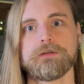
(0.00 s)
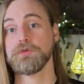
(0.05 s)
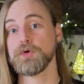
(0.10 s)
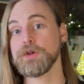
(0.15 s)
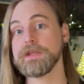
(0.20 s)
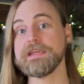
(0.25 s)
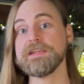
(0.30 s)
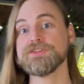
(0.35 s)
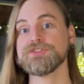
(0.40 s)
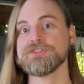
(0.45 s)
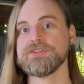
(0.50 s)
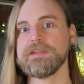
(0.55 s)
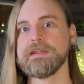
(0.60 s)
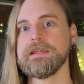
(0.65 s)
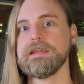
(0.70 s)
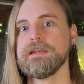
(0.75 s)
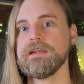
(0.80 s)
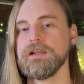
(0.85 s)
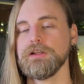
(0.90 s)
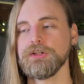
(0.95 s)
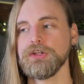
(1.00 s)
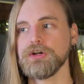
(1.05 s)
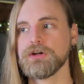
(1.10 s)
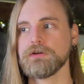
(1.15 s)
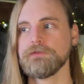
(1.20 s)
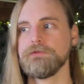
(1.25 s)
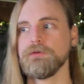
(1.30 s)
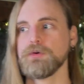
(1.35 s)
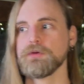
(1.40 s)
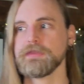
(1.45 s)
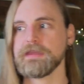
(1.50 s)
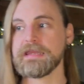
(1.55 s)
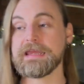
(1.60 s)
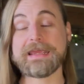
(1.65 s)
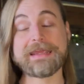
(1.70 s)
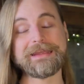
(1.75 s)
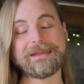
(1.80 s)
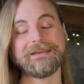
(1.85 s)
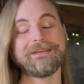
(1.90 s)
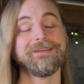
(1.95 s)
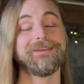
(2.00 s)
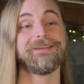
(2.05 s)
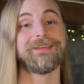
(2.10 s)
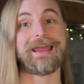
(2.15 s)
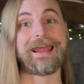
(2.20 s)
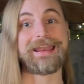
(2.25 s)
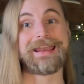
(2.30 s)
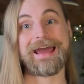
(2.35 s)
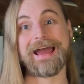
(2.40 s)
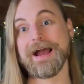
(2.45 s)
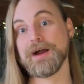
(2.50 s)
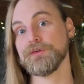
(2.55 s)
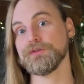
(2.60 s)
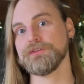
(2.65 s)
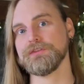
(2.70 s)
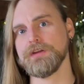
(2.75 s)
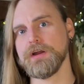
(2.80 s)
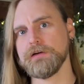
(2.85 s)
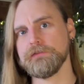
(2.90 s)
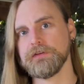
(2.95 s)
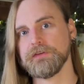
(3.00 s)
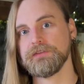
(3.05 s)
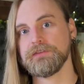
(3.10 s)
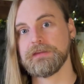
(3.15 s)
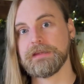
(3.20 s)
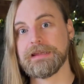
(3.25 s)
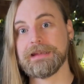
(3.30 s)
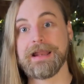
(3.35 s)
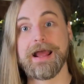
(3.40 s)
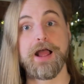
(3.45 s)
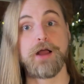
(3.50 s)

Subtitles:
For each scene, look for the ins and outs of a scene.